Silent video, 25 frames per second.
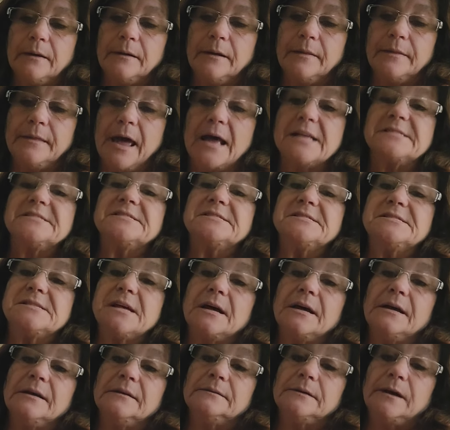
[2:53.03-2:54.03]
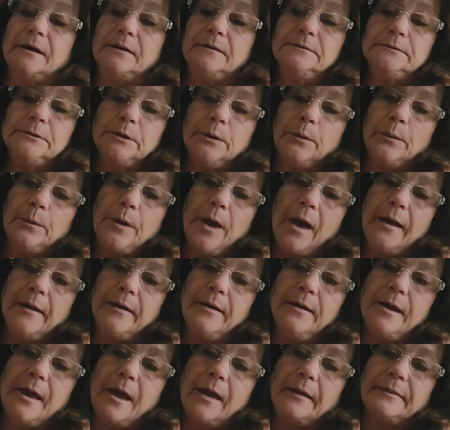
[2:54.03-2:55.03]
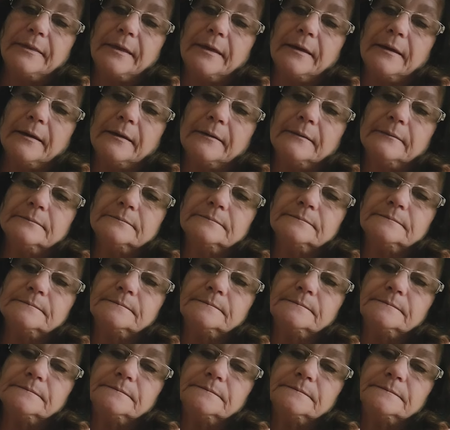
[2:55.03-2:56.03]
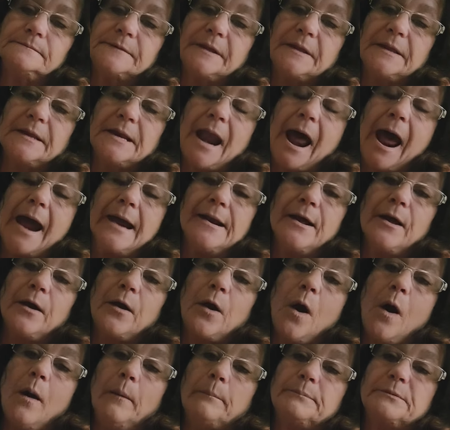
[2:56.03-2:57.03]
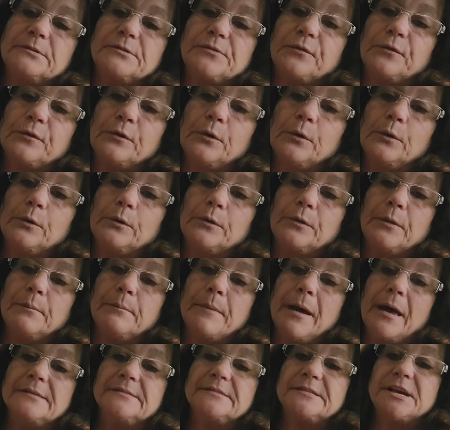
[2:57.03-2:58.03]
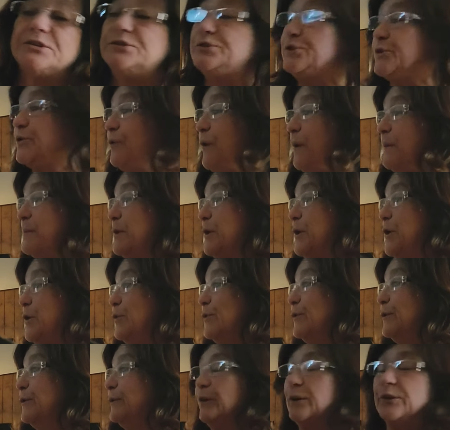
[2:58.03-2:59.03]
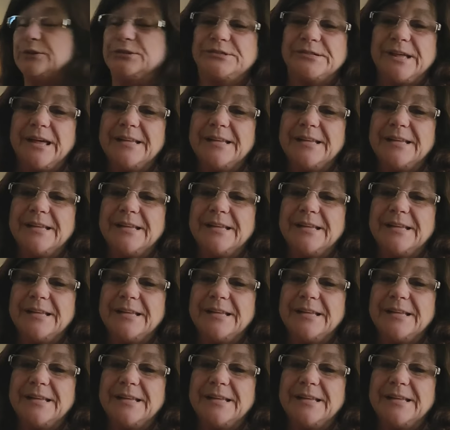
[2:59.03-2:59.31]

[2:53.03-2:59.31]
And that's the... Oh, okay, you got the Nine of Cups for the message from the universe.